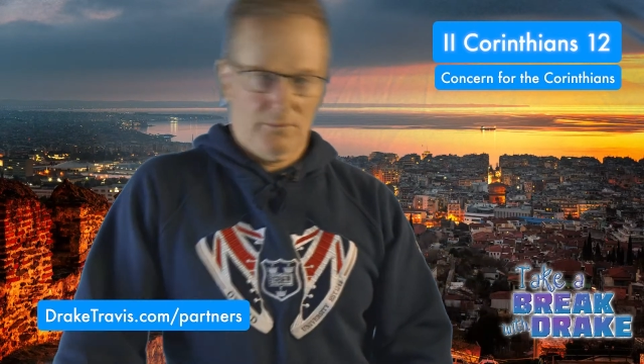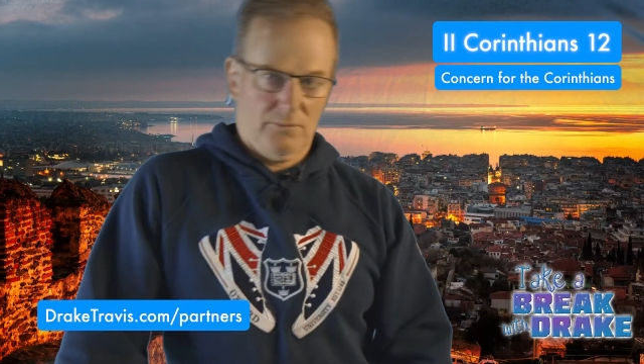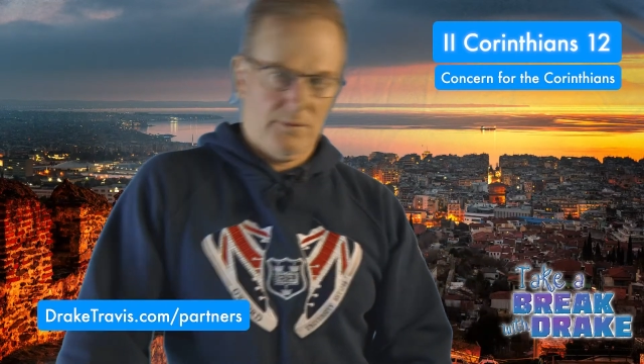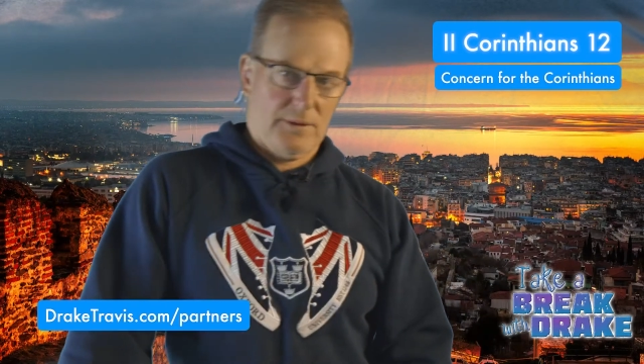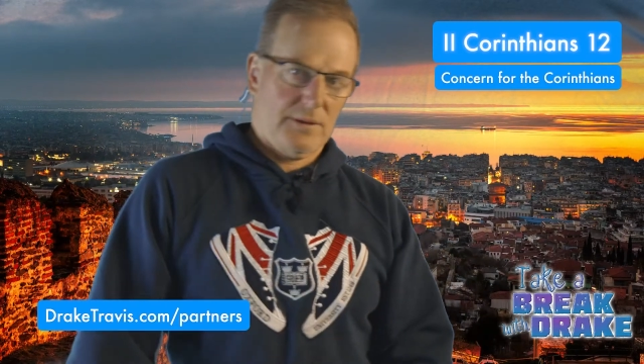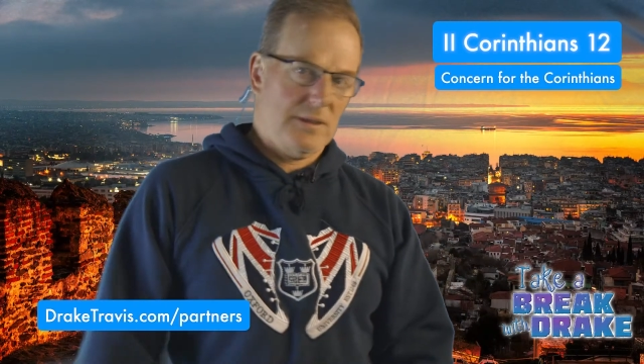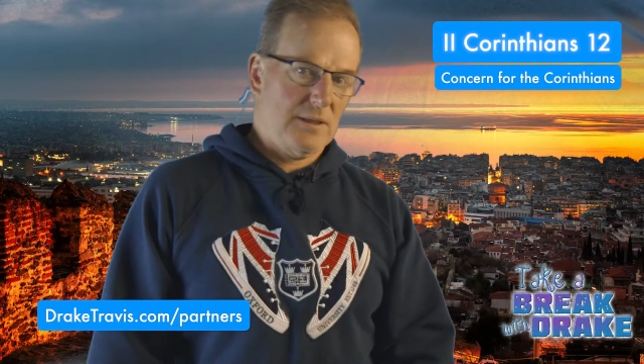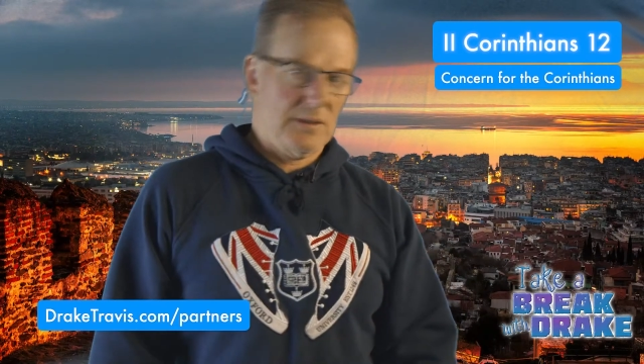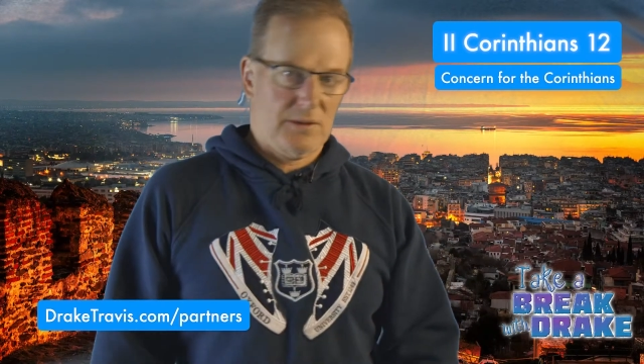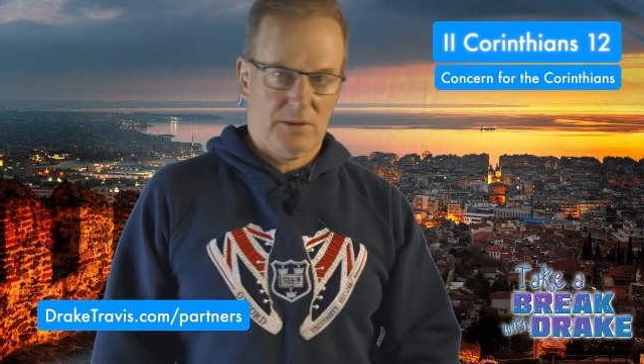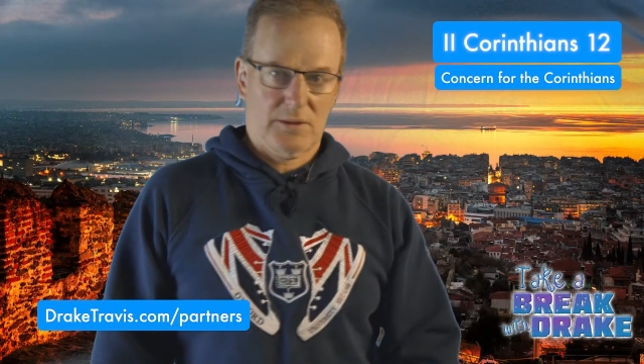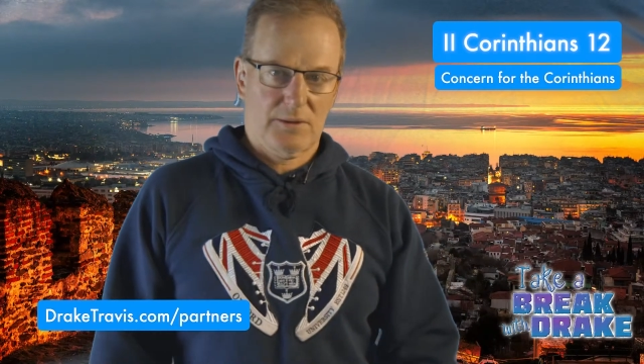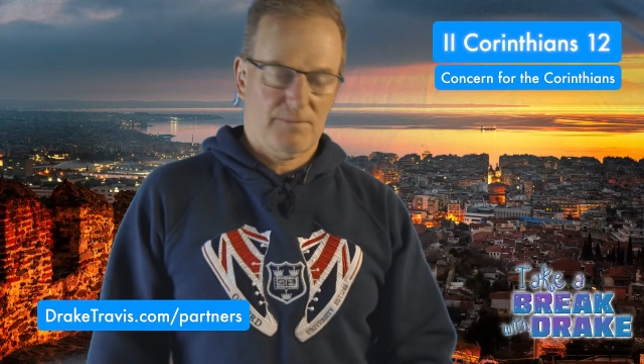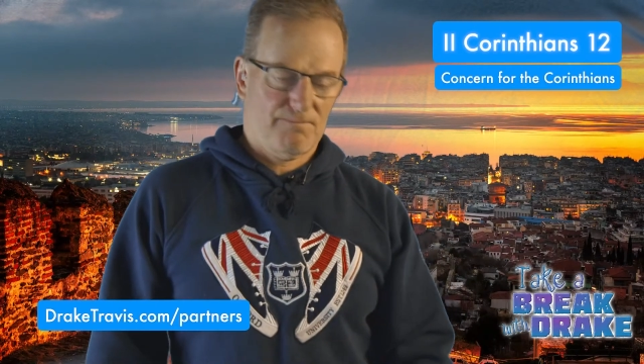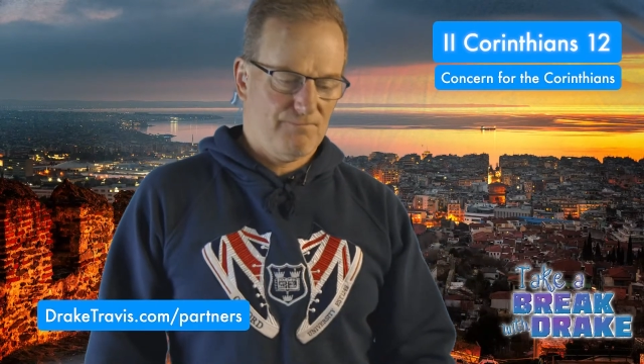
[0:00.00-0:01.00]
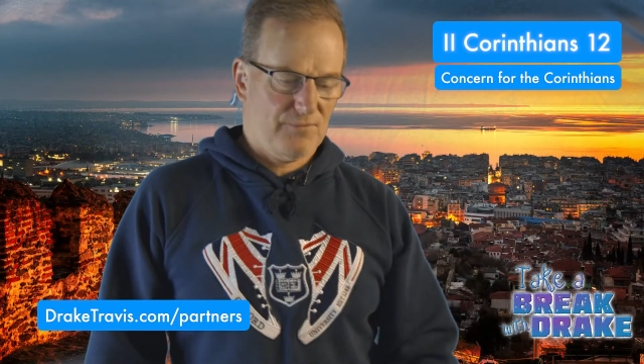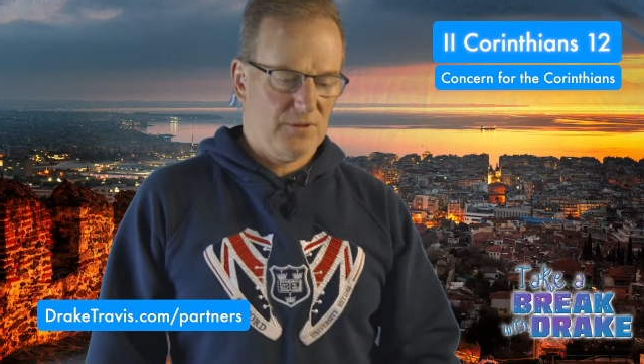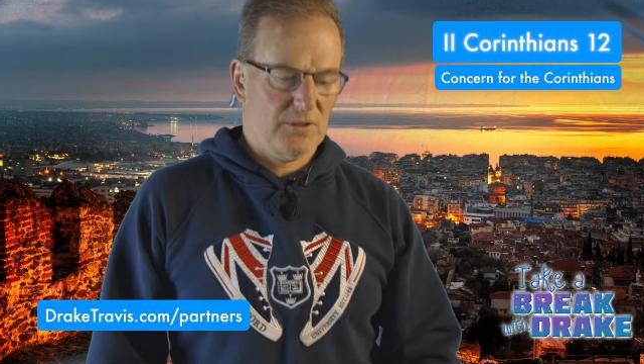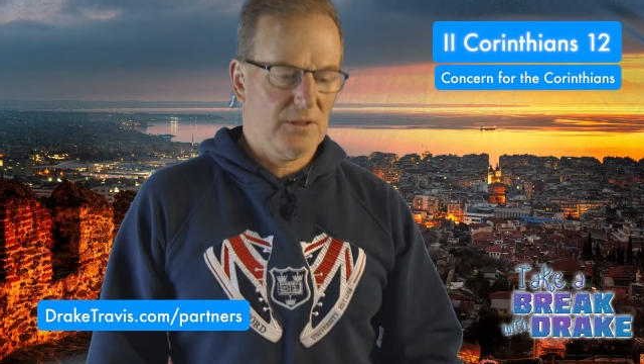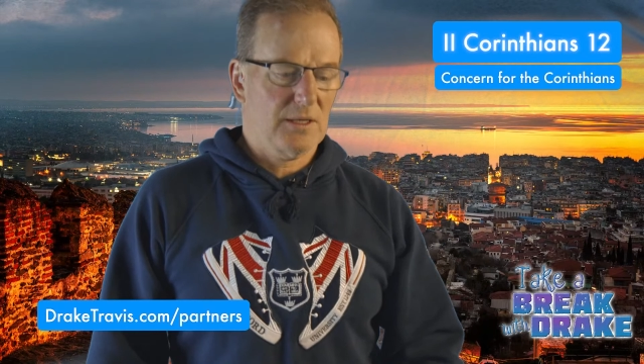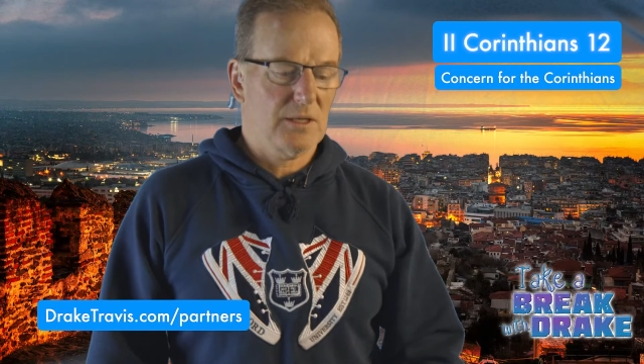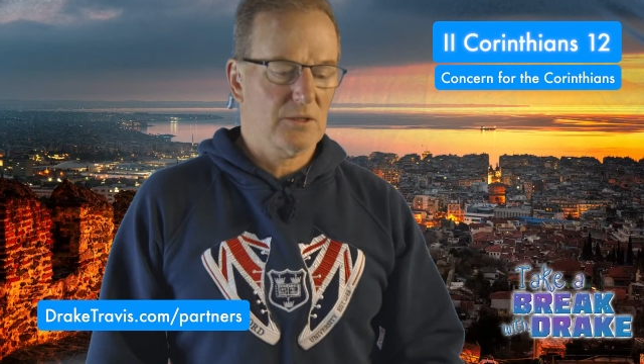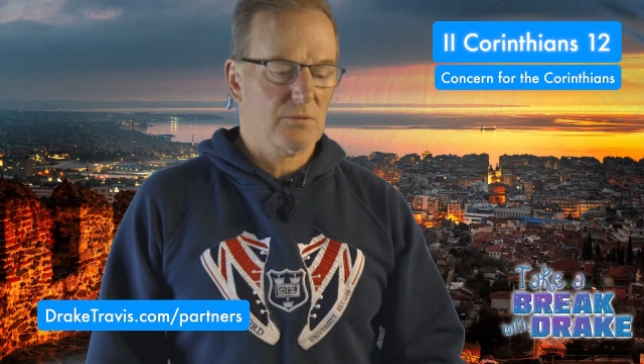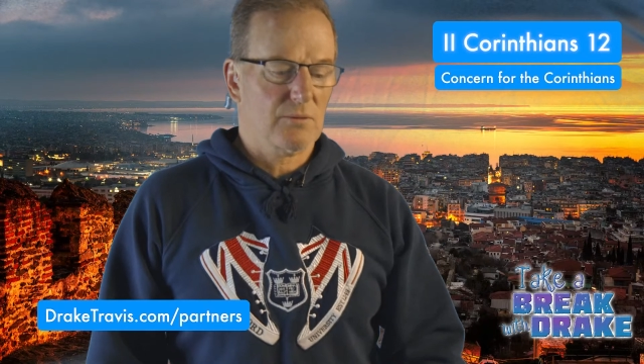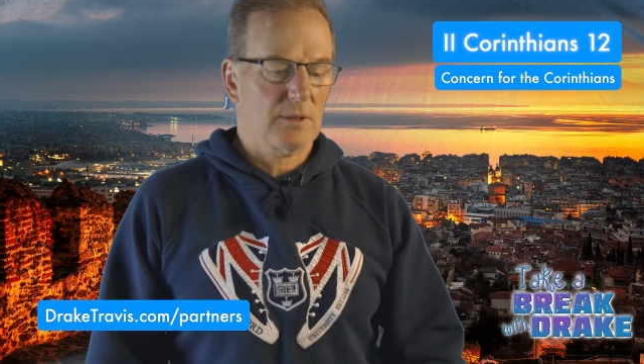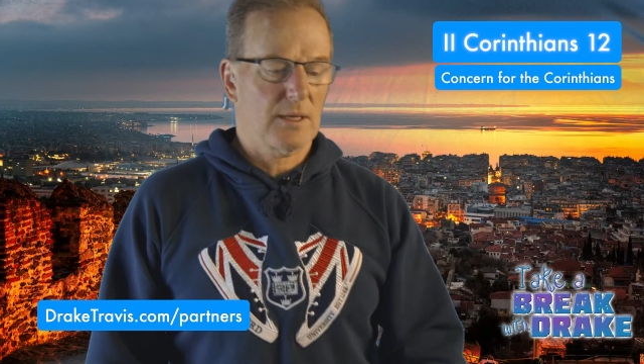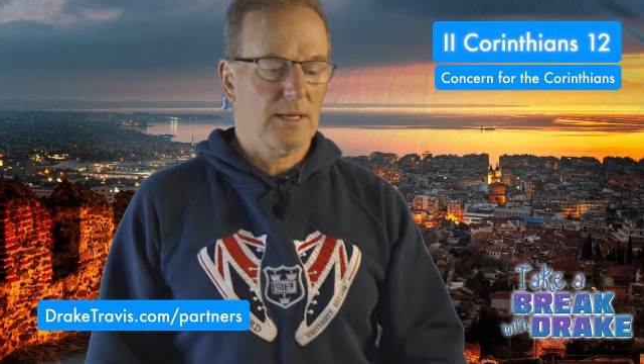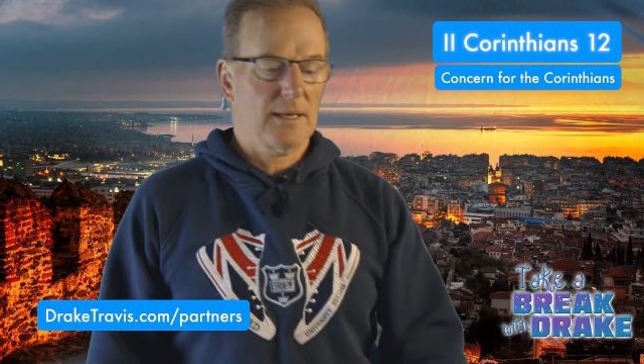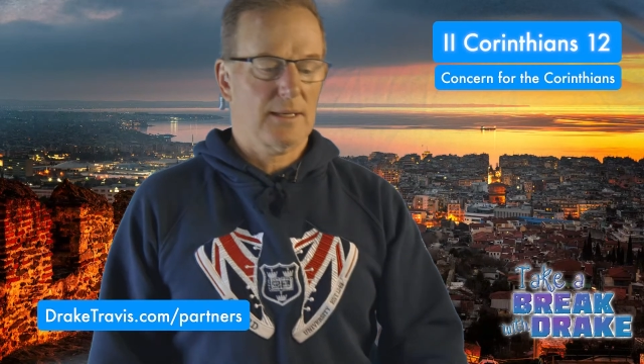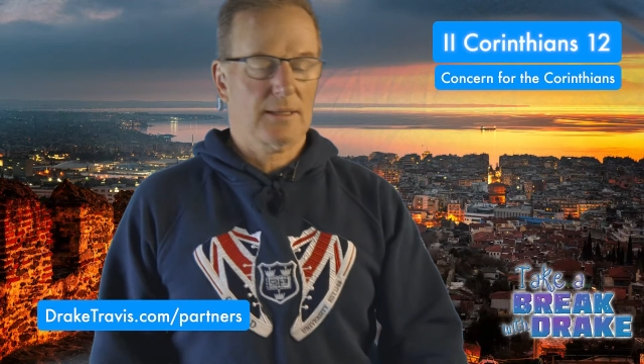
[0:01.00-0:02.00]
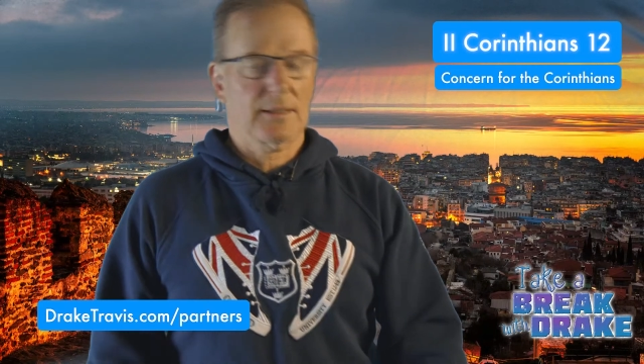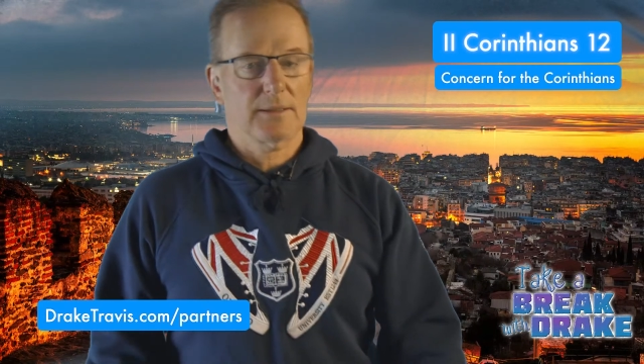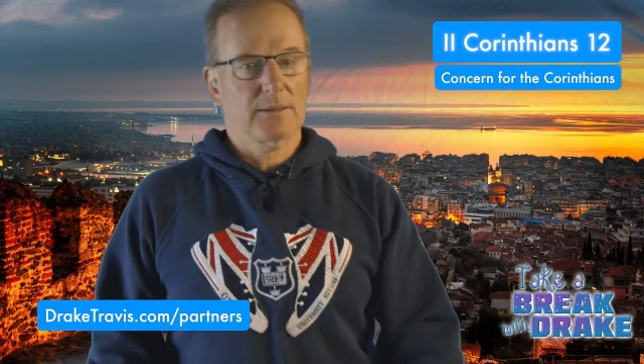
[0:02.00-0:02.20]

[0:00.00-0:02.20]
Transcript: what these cities were like.